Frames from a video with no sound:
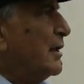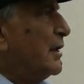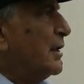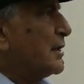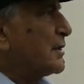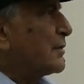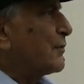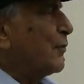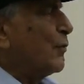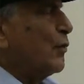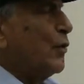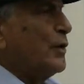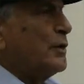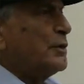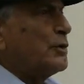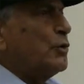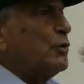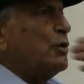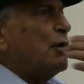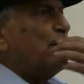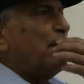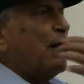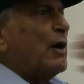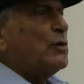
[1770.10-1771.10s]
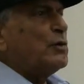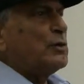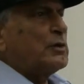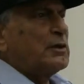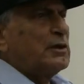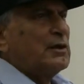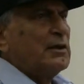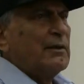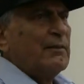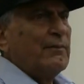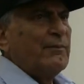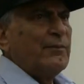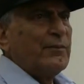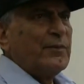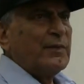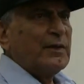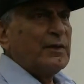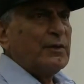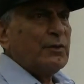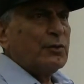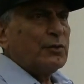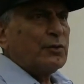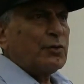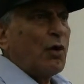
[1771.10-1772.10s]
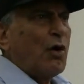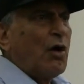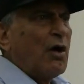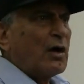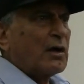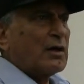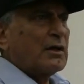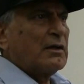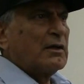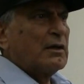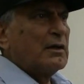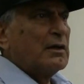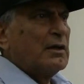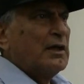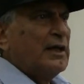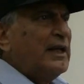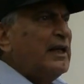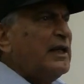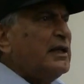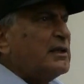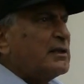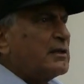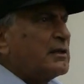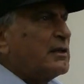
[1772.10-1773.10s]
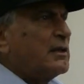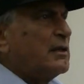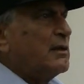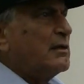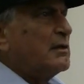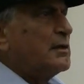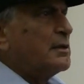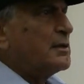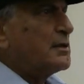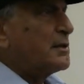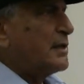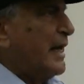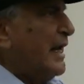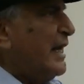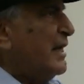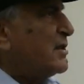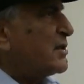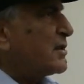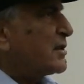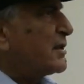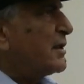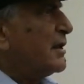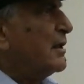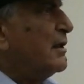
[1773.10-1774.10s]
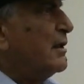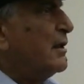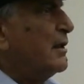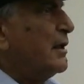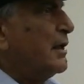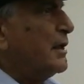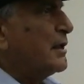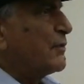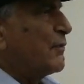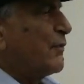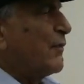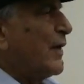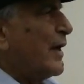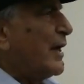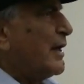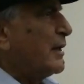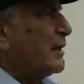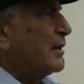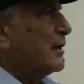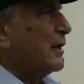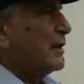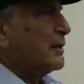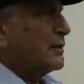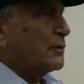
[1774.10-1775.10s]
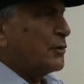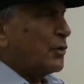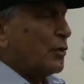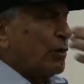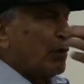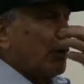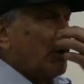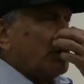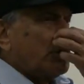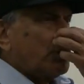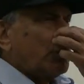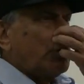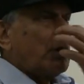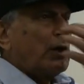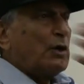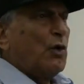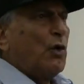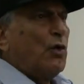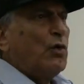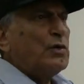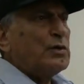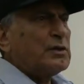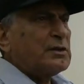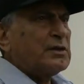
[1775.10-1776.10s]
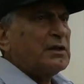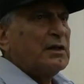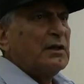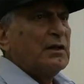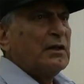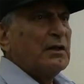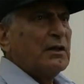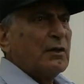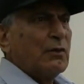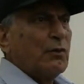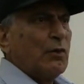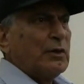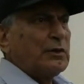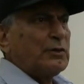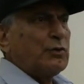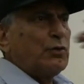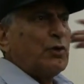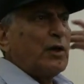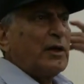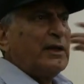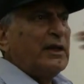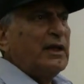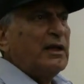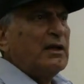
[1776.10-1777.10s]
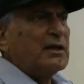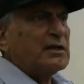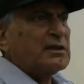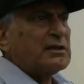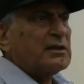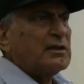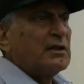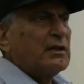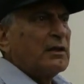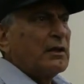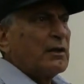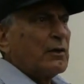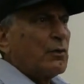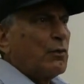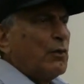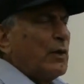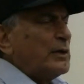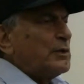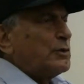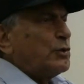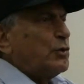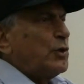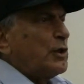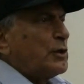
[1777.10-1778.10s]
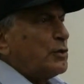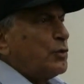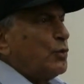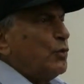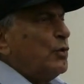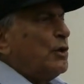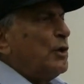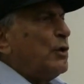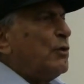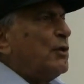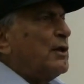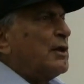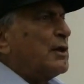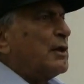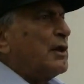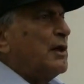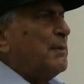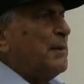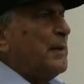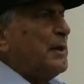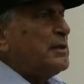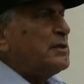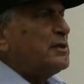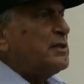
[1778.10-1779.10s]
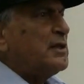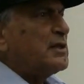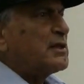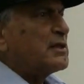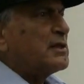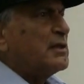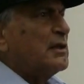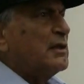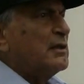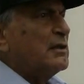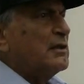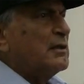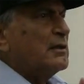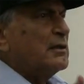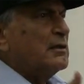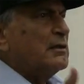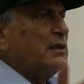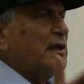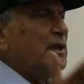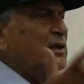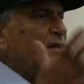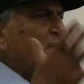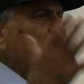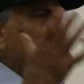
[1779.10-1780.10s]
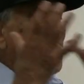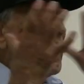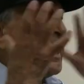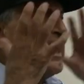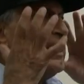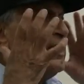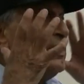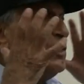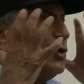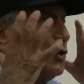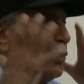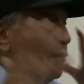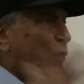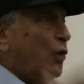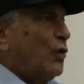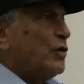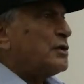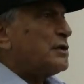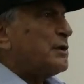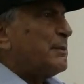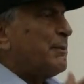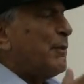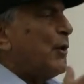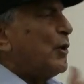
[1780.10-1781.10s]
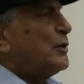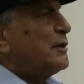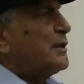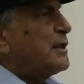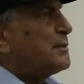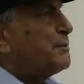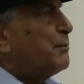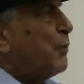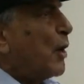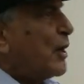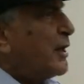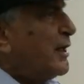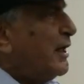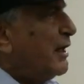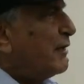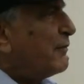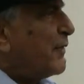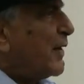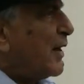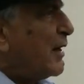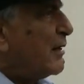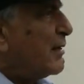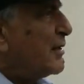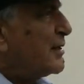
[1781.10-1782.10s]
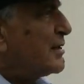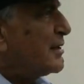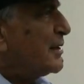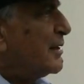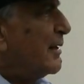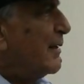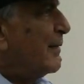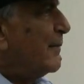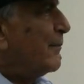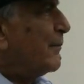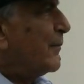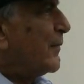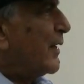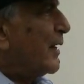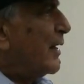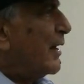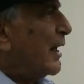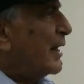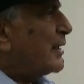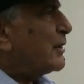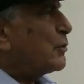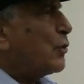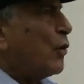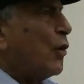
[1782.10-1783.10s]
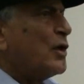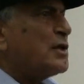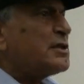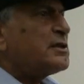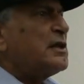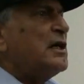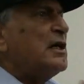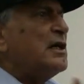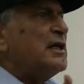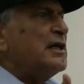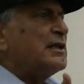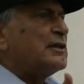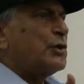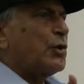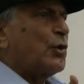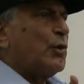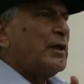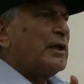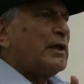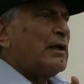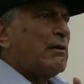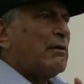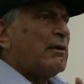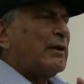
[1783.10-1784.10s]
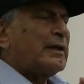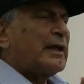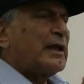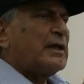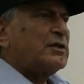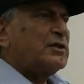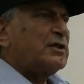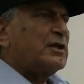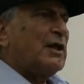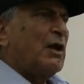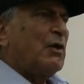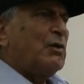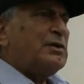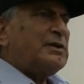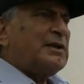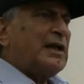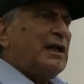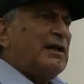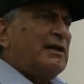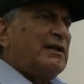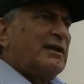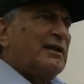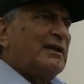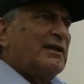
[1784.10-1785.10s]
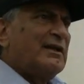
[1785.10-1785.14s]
It's flowing through your mouth. You talk, eat, taste. It's flying, uh, going through your nose, going through your ears, going through your two lower apertures. These nine doors upon this body of ours are constantly throwing our attention outside.